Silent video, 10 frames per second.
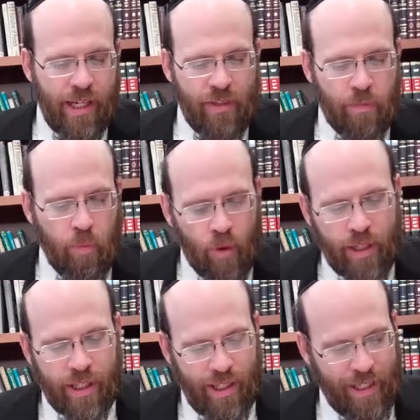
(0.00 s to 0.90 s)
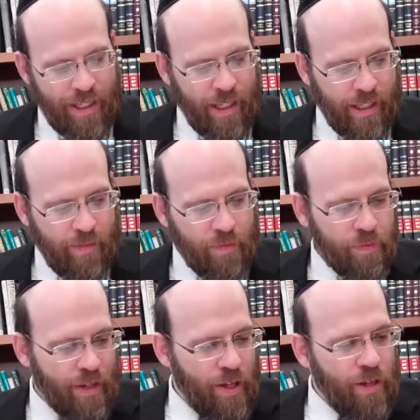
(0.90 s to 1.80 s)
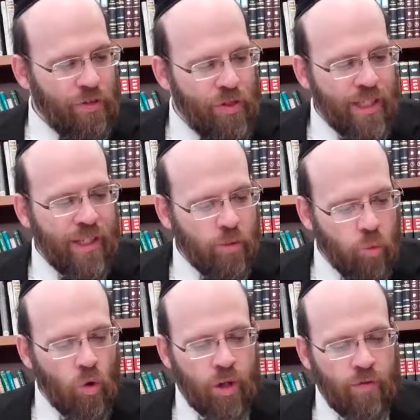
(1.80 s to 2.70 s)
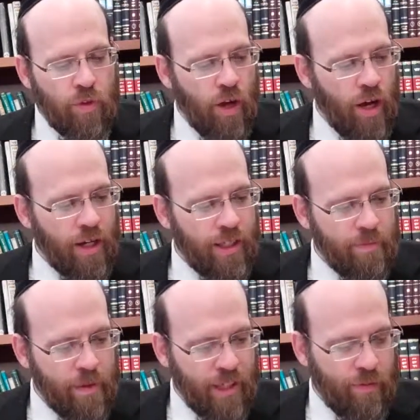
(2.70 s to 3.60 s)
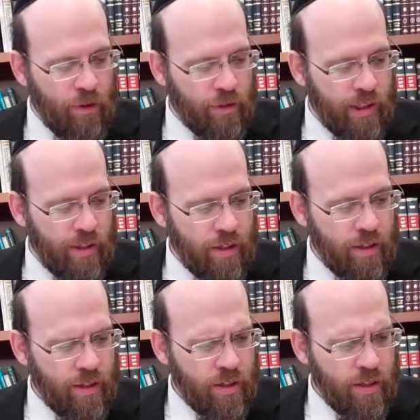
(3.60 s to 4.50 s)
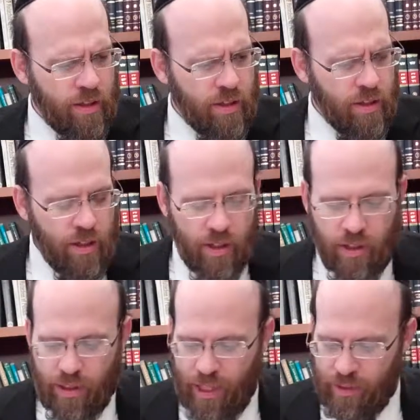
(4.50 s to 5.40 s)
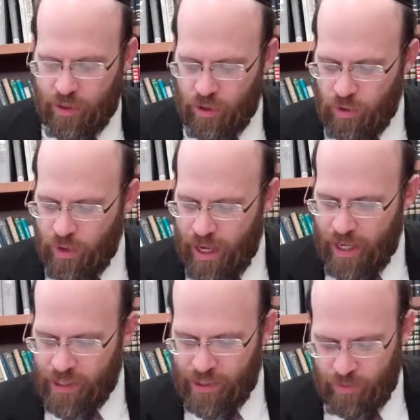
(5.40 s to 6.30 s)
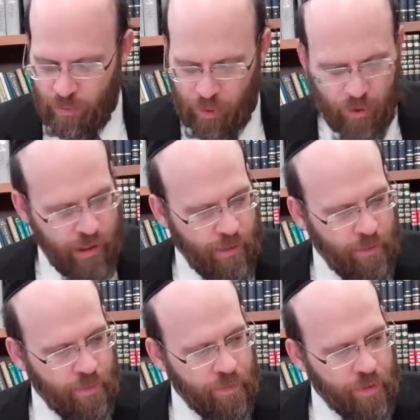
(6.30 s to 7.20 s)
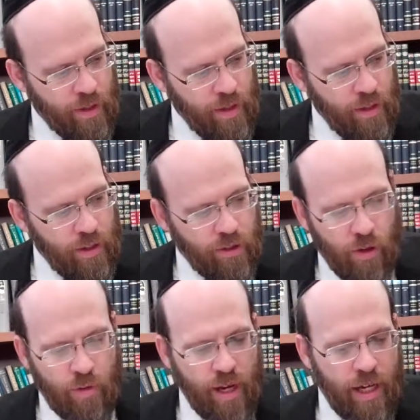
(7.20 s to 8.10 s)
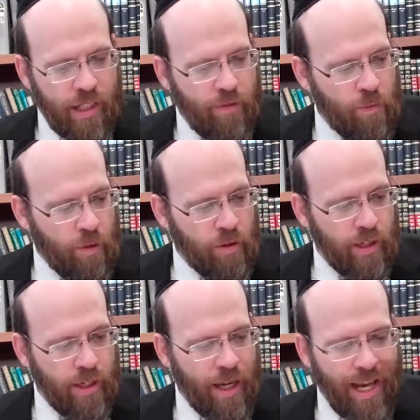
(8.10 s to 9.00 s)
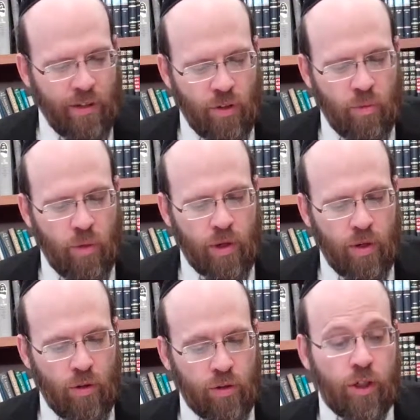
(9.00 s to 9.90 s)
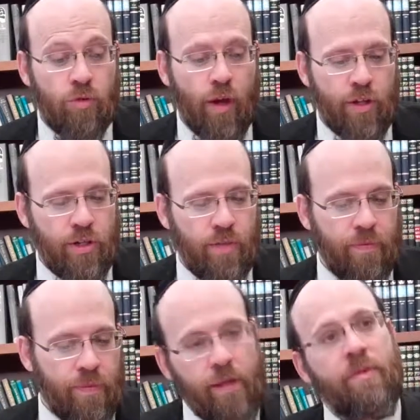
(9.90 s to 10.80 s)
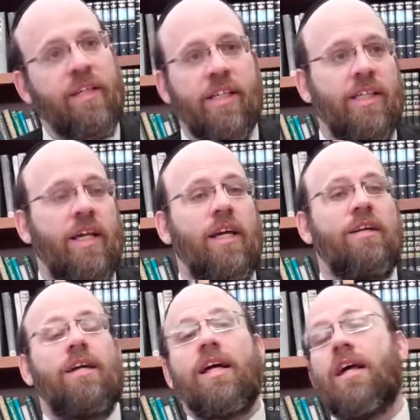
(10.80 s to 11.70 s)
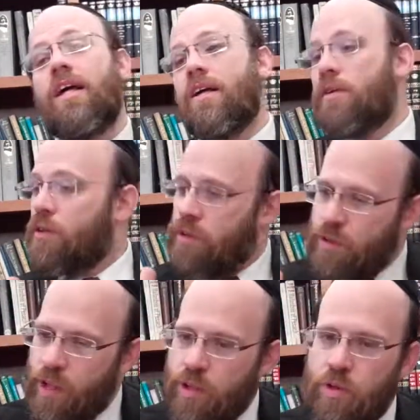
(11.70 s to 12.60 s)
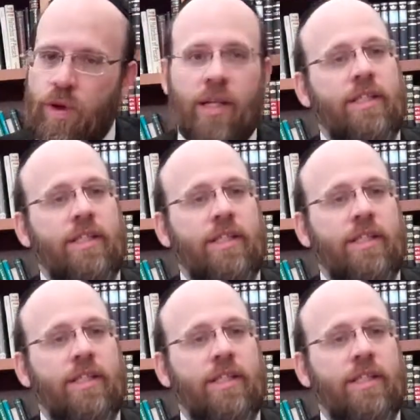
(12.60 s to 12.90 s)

the point is like this. This is one of the hardest mitzvahs that the Torah asks of a person. The Torah asks of a person, I don't want you to hold a grudge. That means to say, you ask